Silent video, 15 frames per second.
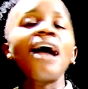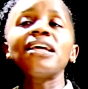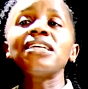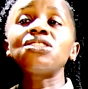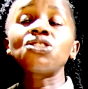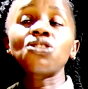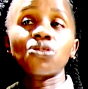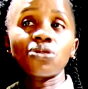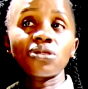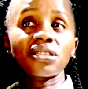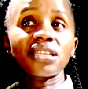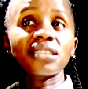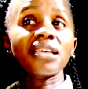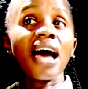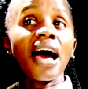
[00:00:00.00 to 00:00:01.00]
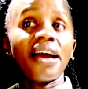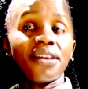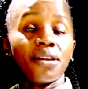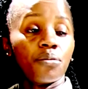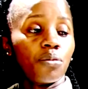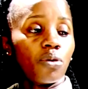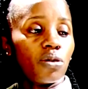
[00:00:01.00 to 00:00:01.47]
it uses
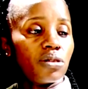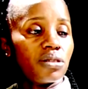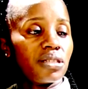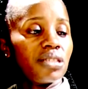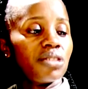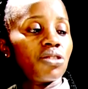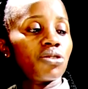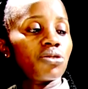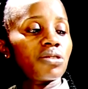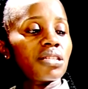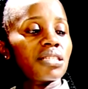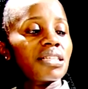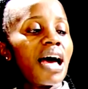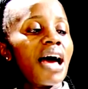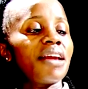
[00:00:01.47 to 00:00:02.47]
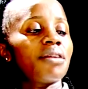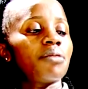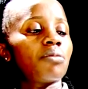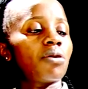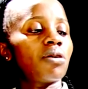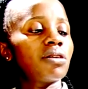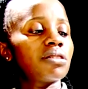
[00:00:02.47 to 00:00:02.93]
animals. It uses
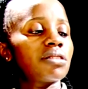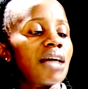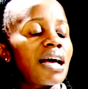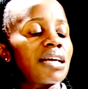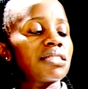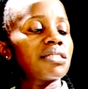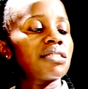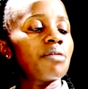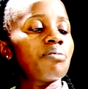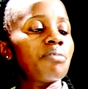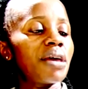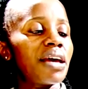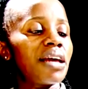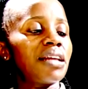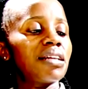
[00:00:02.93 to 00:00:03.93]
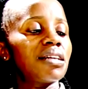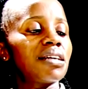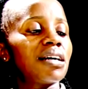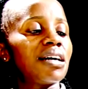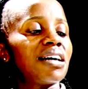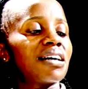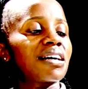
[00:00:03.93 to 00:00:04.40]
animals as the
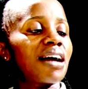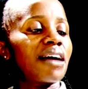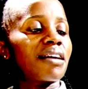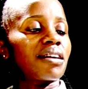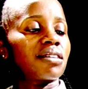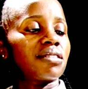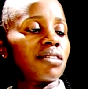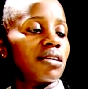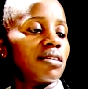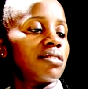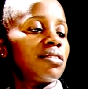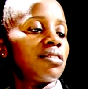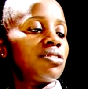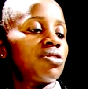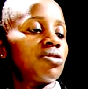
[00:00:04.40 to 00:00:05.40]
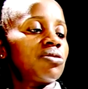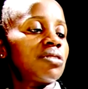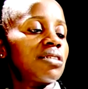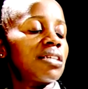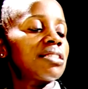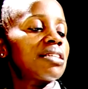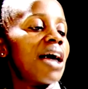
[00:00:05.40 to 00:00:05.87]
main characters. It
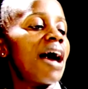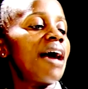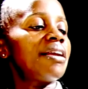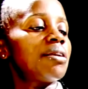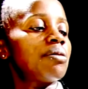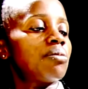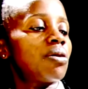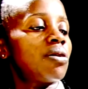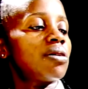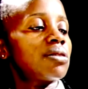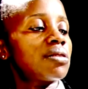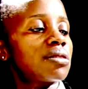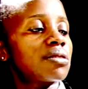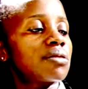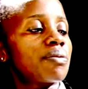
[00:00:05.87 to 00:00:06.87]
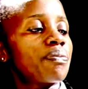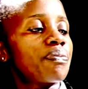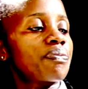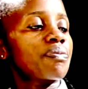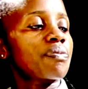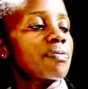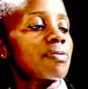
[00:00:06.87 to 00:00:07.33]
uses animals
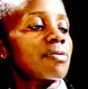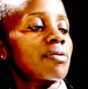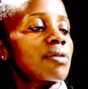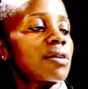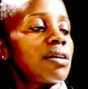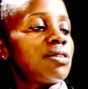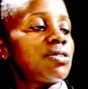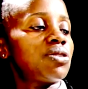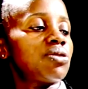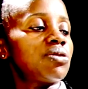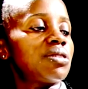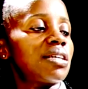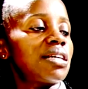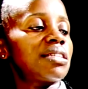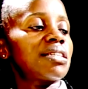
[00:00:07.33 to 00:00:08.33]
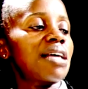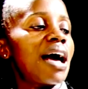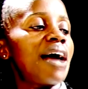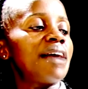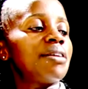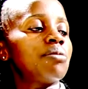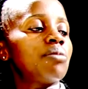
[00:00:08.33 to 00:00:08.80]
It uses
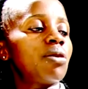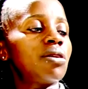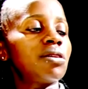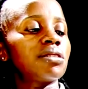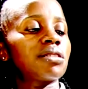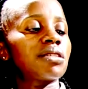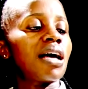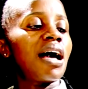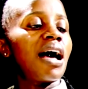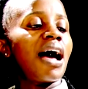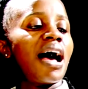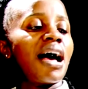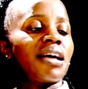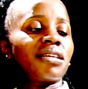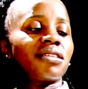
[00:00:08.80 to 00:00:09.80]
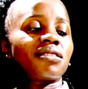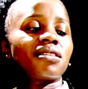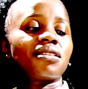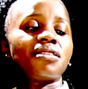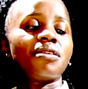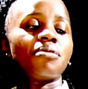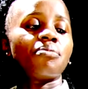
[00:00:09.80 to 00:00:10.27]
animals as
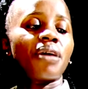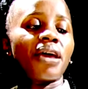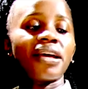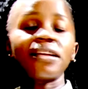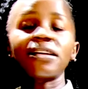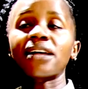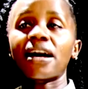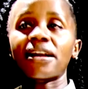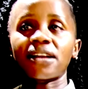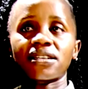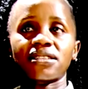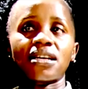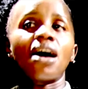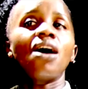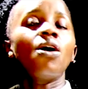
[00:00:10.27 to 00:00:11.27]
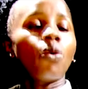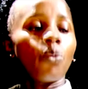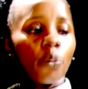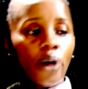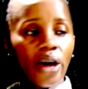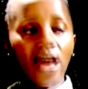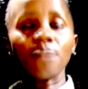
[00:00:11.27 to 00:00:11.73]
the main character,
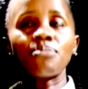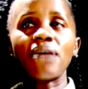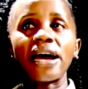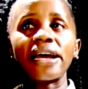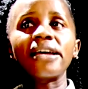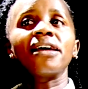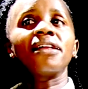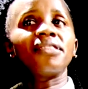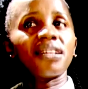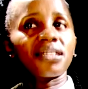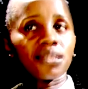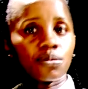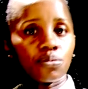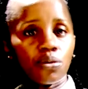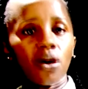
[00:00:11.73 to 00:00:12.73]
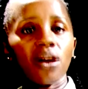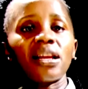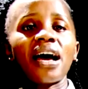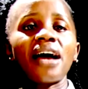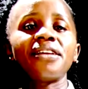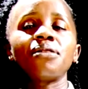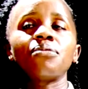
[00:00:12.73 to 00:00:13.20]
whereby the
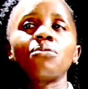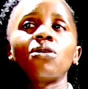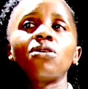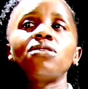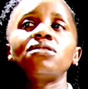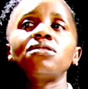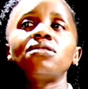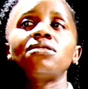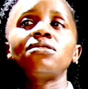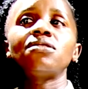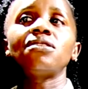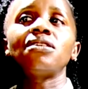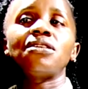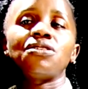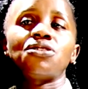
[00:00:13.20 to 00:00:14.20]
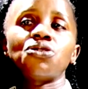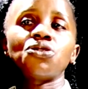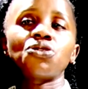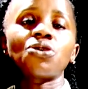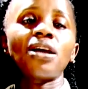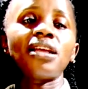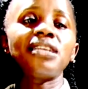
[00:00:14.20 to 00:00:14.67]
small animal
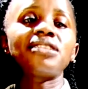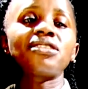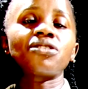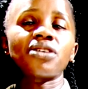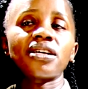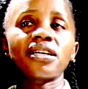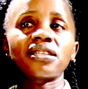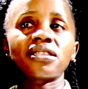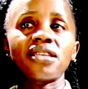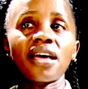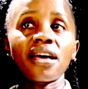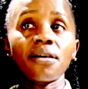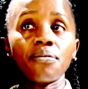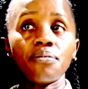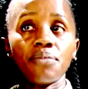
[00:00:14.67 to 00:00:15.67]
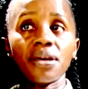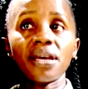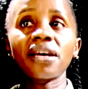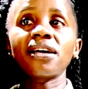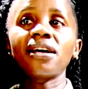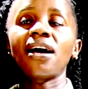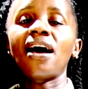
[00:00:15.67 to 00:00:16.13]
usually tricks the
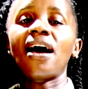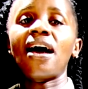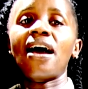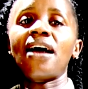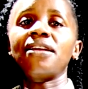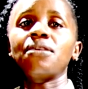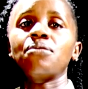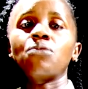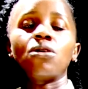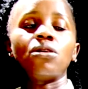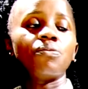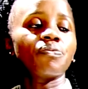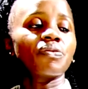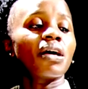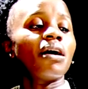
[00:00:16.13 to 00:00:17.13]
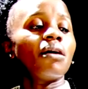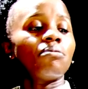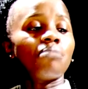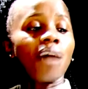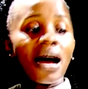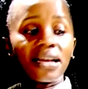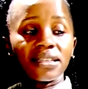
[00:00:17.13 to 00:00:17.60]
big animal.
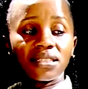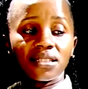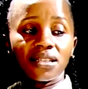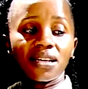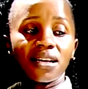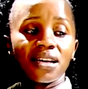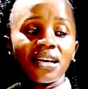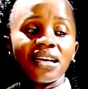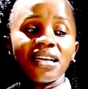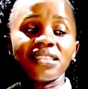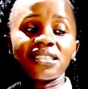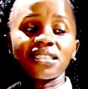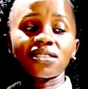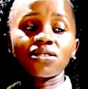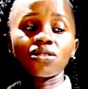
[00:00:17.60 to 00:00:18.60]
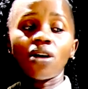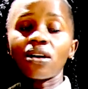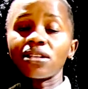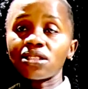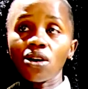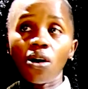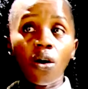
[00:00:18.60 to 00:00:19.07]
But it is
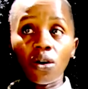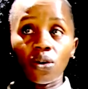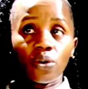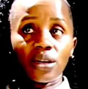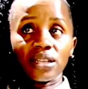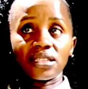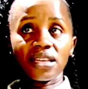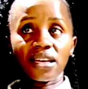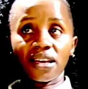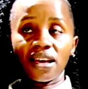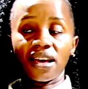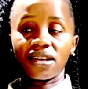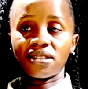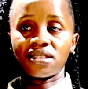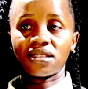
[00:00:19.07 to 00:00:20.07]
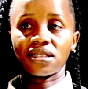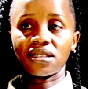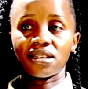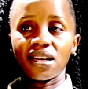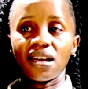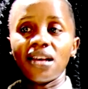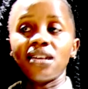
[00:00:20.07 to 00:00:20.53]
not always the case.
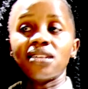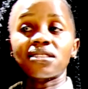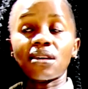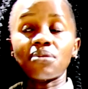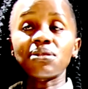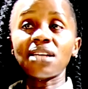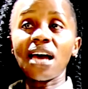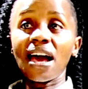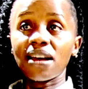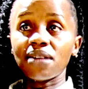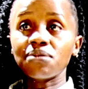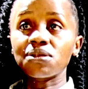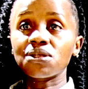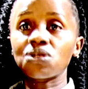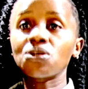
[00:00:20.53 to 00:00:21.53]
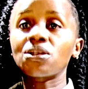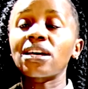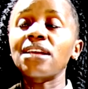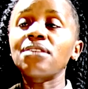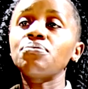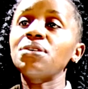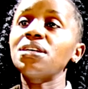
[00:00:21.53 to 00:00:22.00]
Sometimes you
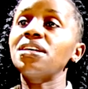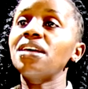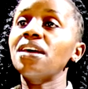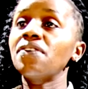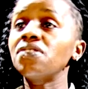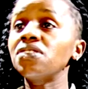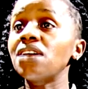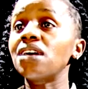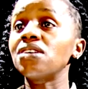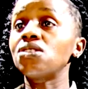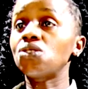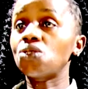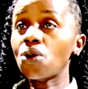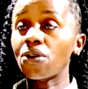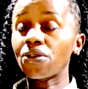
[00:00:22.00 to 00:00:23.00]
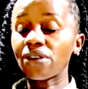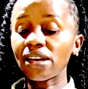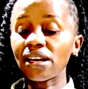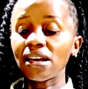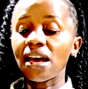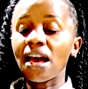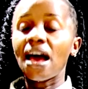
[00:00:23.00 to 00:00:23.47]
can be given a
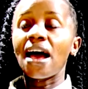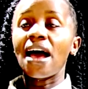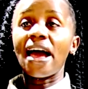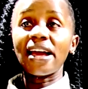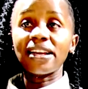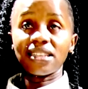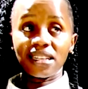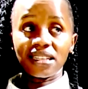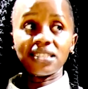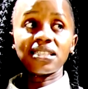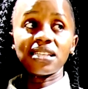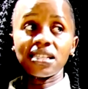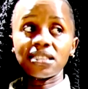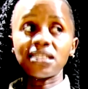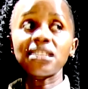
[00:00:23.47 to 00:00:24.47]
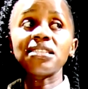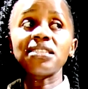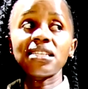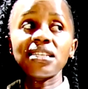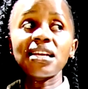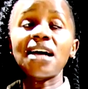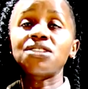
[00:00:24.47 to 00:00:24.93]
story and it is
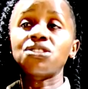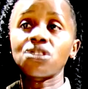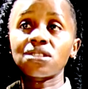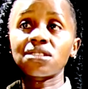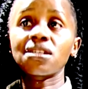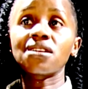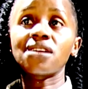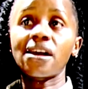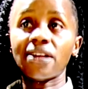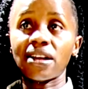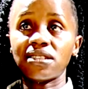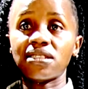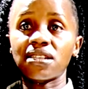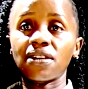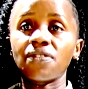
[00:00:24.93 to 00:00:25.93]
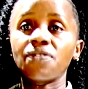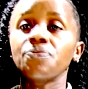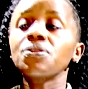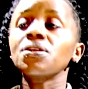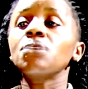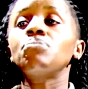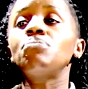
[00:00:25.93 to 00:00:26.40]
indeed a trickster narrative,
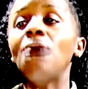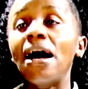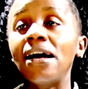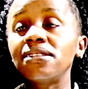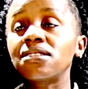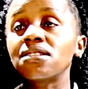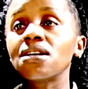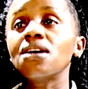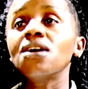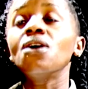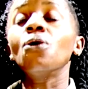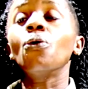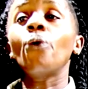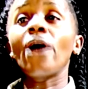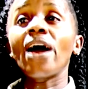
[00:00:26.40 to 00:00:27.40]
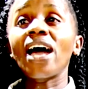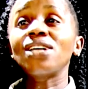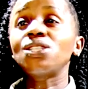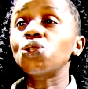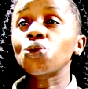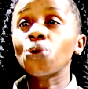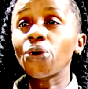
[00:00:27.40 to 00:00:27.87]
but
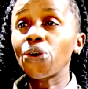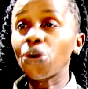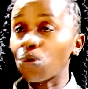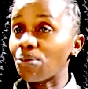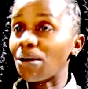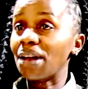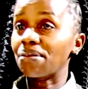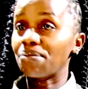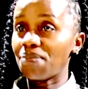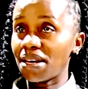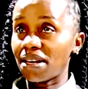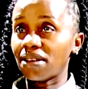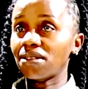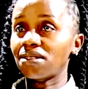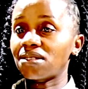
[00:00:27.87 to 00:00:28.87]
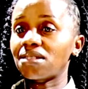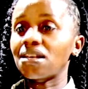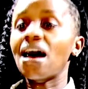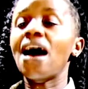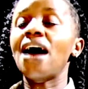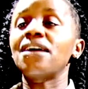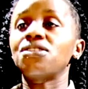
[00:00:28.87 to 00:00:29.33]
where two human beings
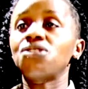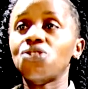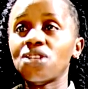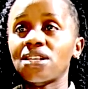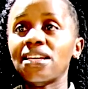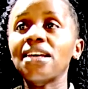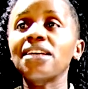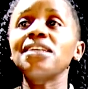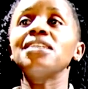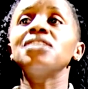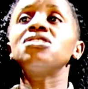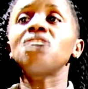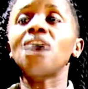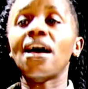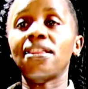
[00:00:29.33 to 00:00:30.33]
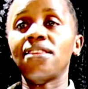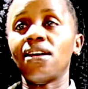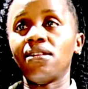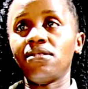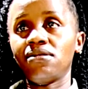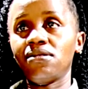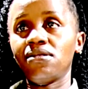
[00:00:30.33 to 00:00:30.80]
are tricking each
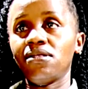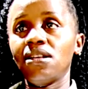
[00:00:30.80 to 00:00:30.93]
other.